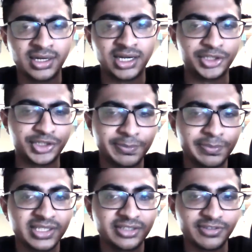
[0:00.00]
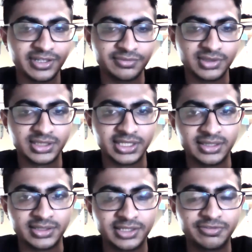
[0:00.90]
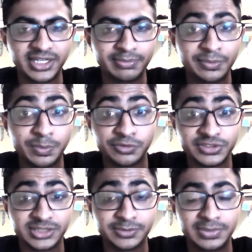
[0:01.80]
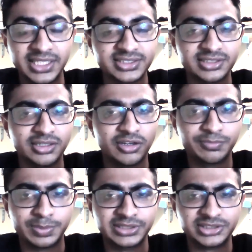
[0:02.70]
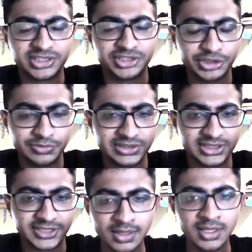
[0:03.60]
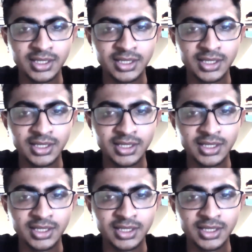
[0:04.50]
a triple E framework defined by Professor Billington of Princeton University.